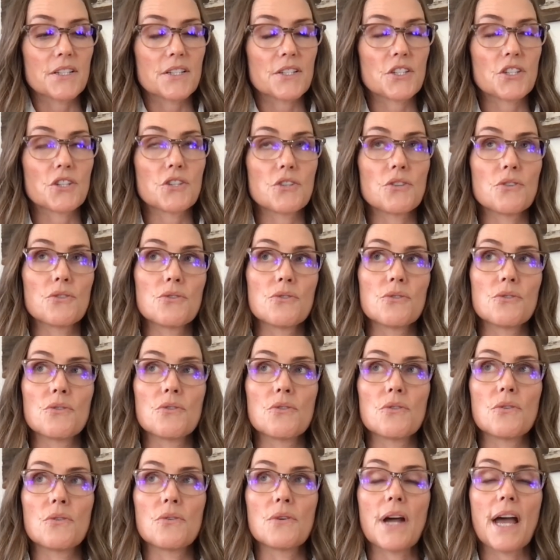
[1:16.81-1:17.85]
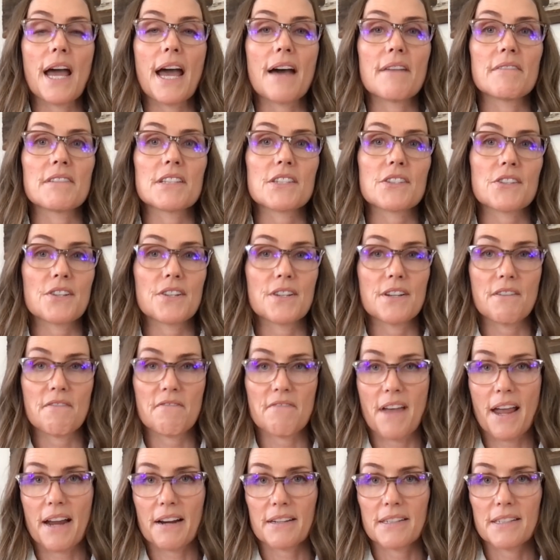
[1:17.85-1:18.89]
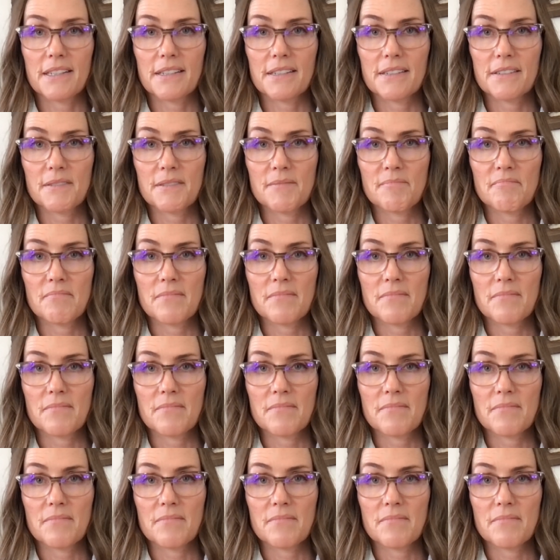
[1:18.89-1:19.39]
to have a certain effect